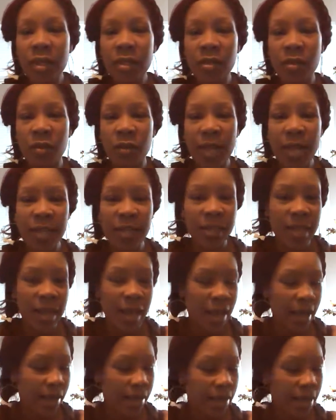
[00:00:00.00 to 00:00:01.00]
So that's
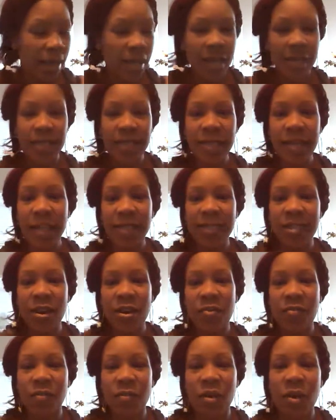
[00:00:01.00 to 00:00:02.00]
that. It takes
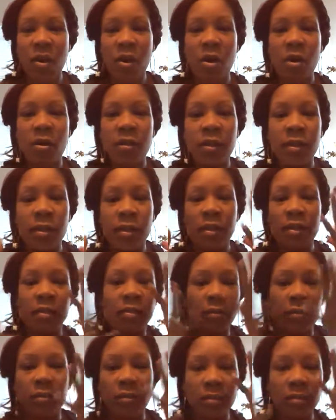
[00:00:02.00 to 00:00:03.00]
off all
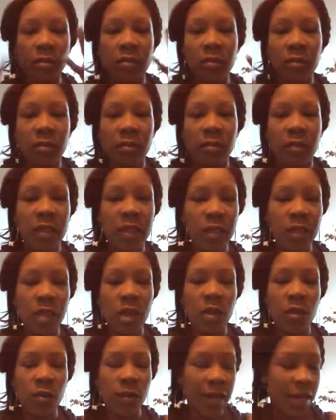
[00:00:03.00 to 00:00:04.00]
the
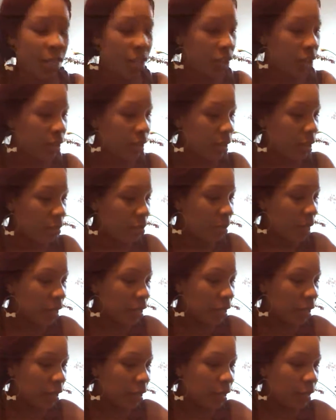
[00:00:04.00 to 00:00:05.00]
discolorations,
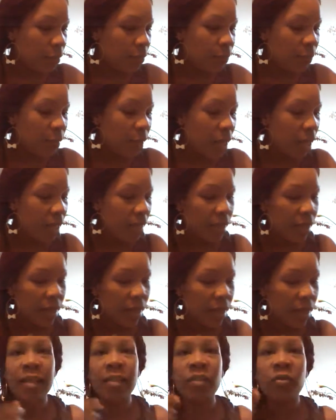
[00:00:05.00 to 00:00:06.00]
basically.
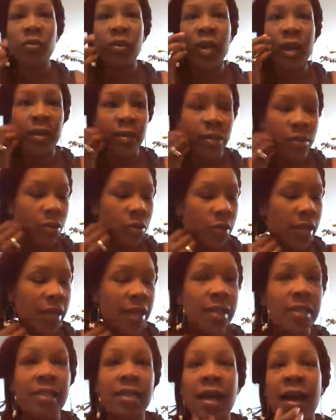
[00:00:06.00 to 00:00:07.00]
Then next, what I do
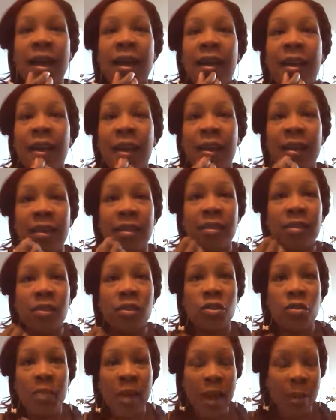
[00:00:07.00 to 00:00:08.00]
is I
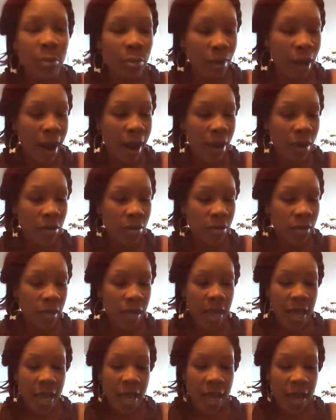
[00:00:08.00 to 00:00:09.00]
do my brows.
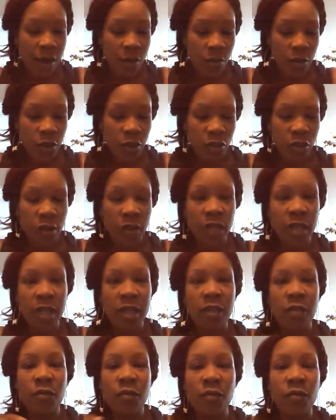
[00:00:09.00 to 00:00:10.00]
And what you're going to
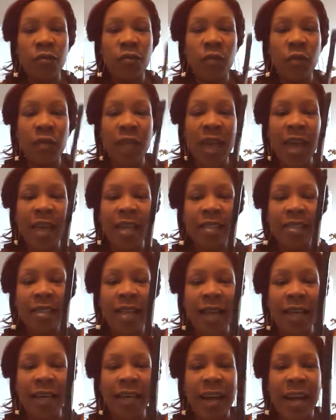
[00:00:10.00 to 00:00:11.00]
need for that is
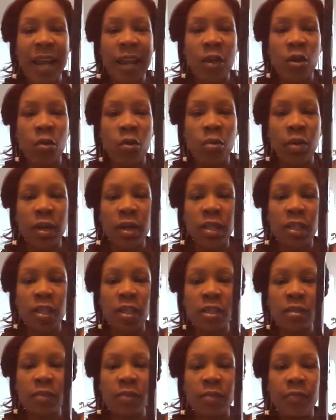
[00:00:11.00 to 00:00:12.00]
like an angle brush.